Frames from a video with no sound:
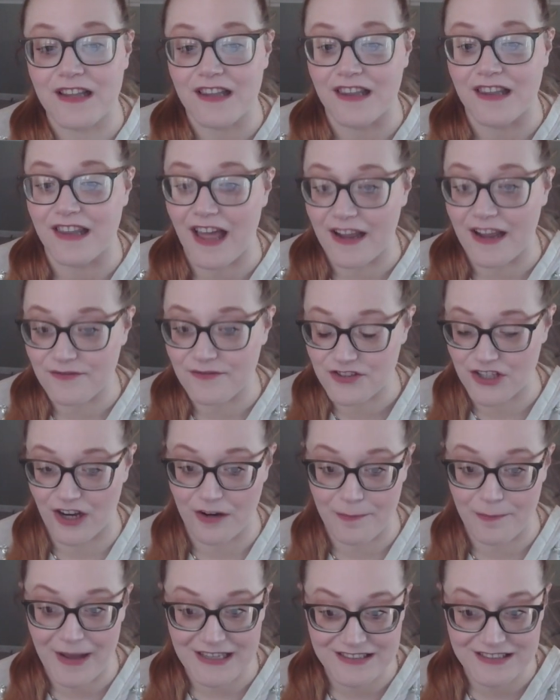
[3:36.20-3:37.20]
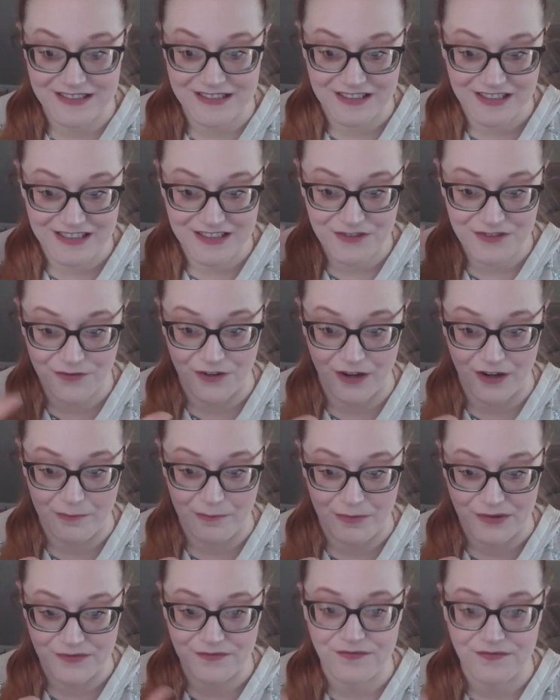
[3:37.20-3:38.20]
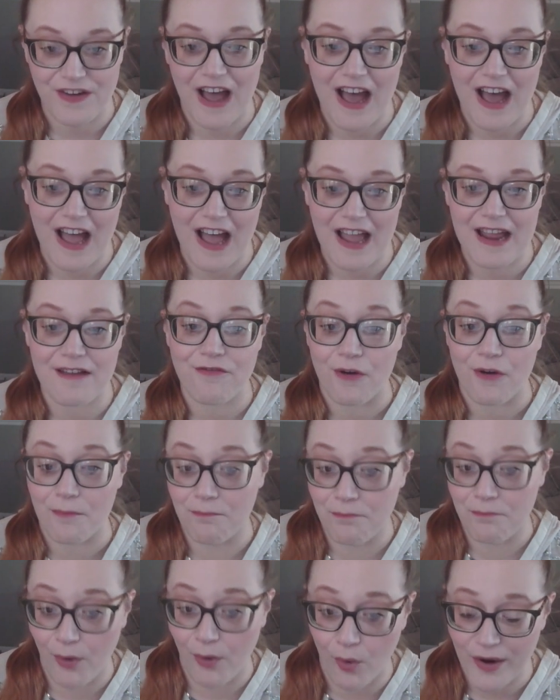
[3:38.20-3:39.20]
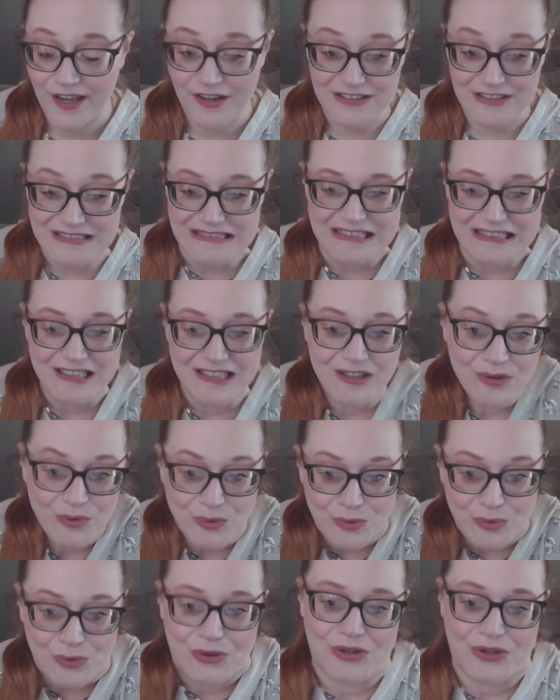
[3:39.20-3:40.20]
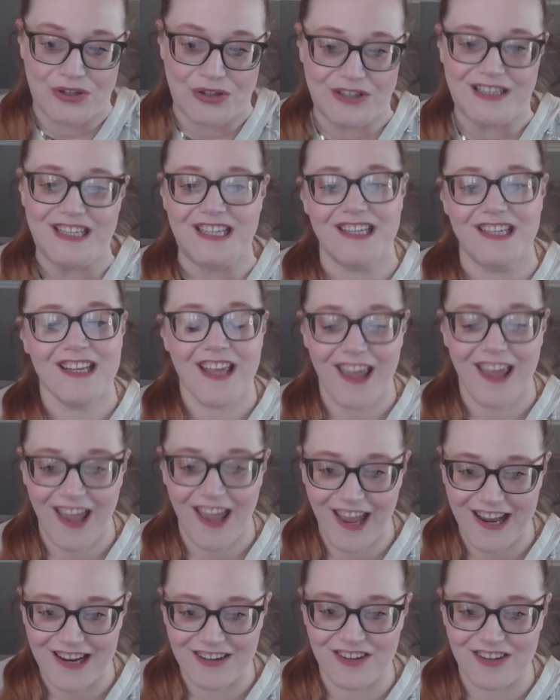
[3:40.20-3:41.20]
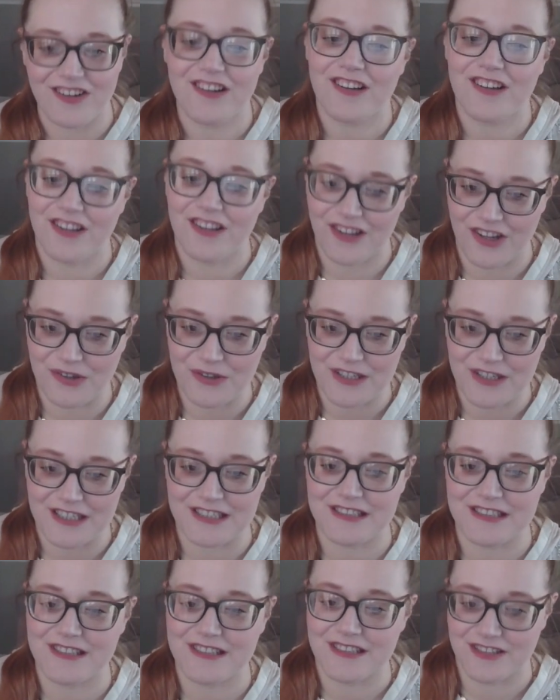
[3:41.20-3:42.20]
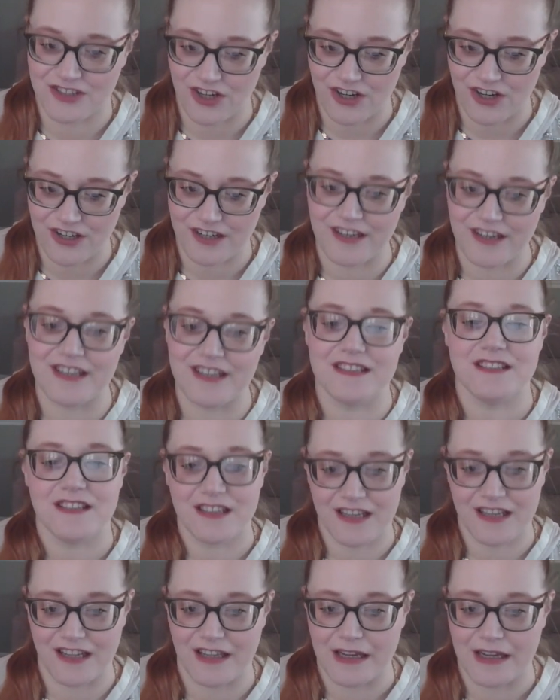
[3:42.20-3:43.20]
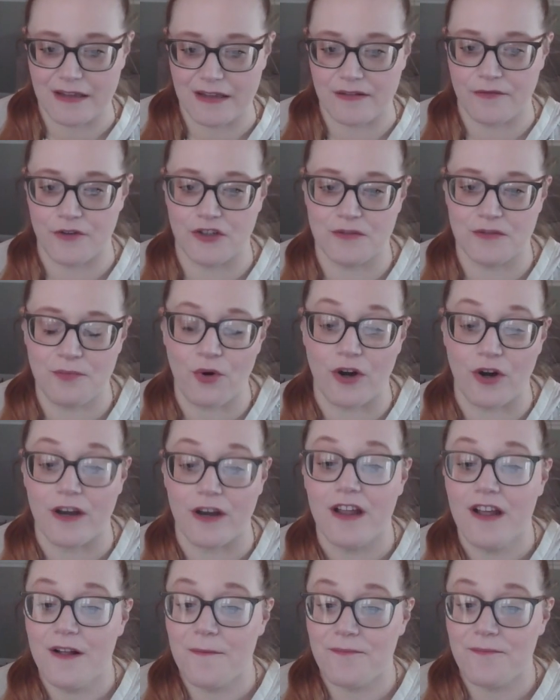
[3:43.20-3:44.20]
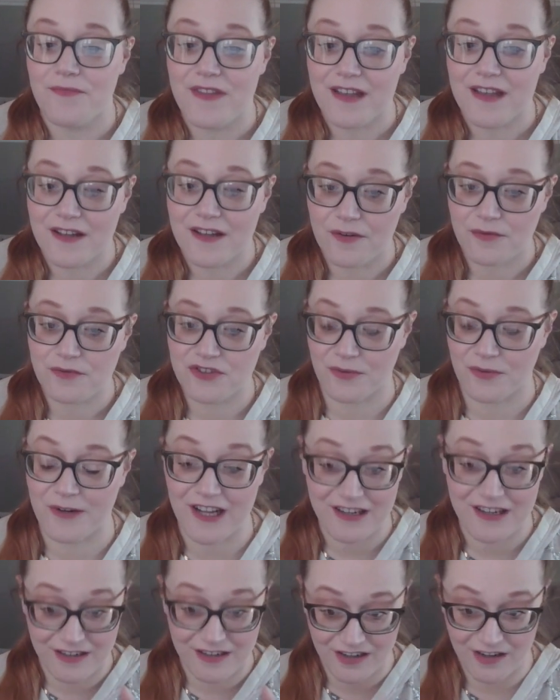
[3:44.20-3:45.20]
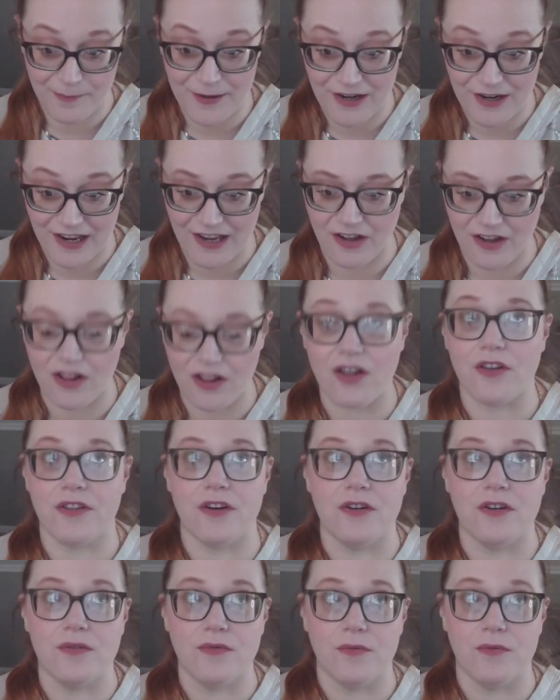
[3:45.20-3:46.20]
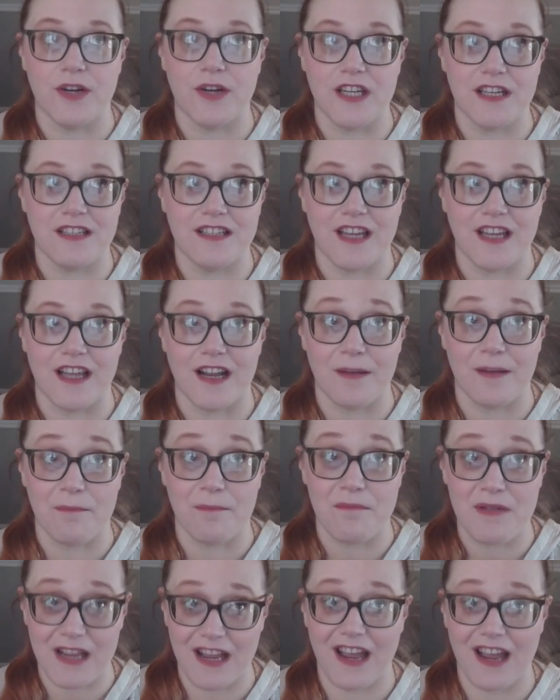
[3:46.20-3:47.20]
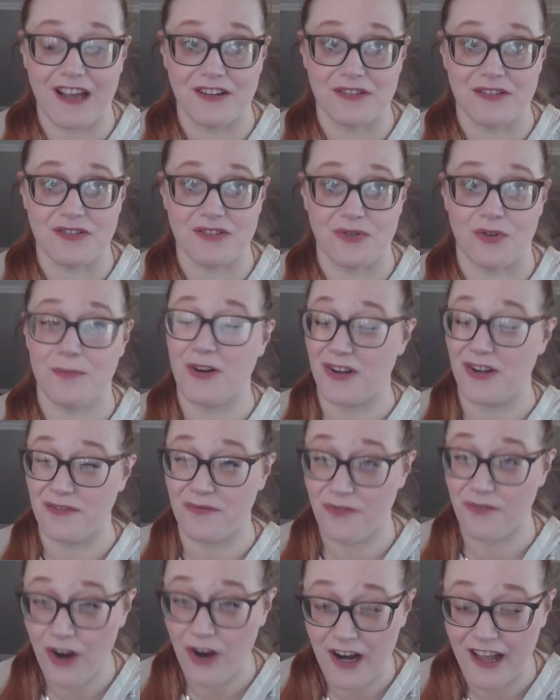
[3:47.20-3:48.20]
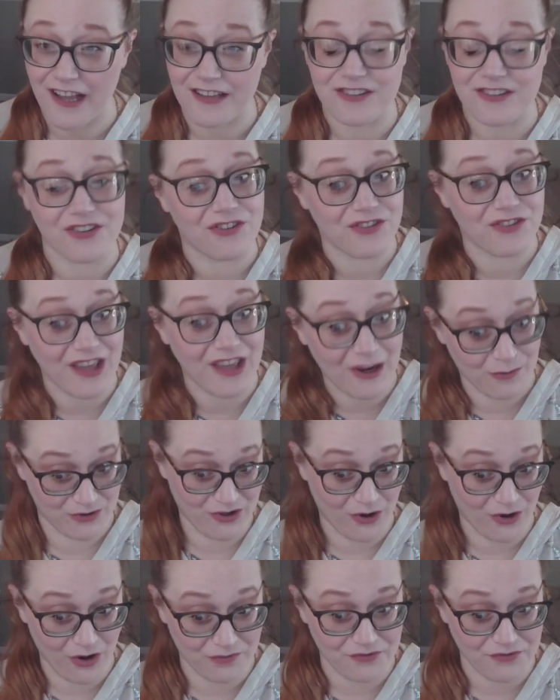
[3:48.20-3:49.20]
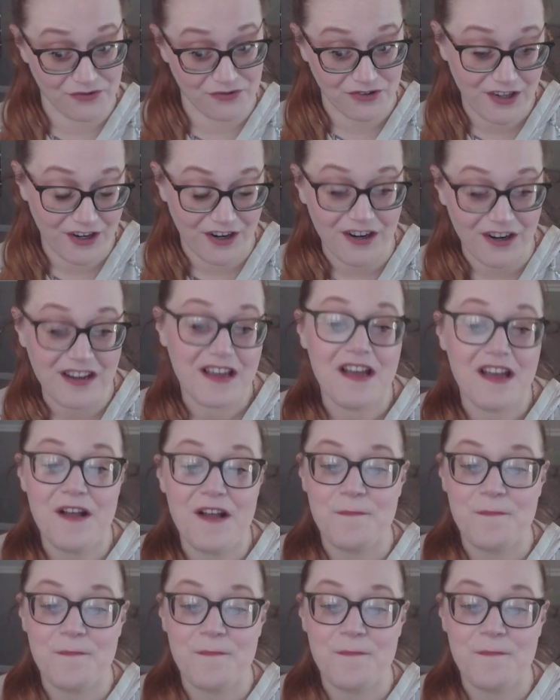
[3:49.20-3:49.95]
Livestock pestilence for number 5. Boils. Ugh. Hail, locusts, darkness, killing of the firstborn. So we're not going to talk about hail, although we did get a big hailstorm on Friday, so that was awful here.